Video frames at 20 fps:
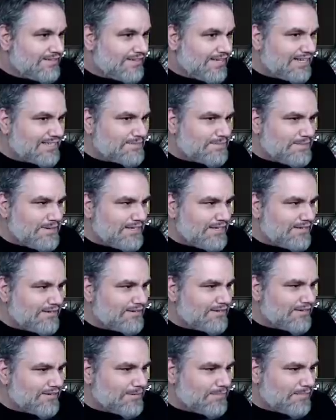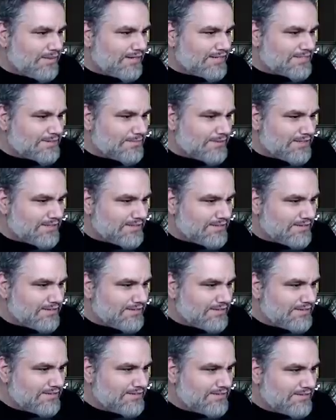That's mediocre at best, my yeah.
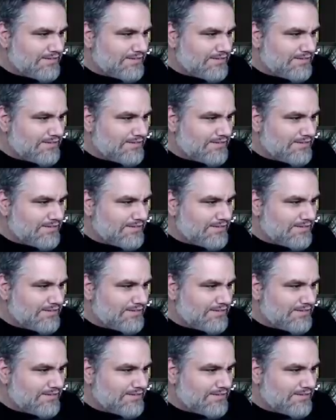dude.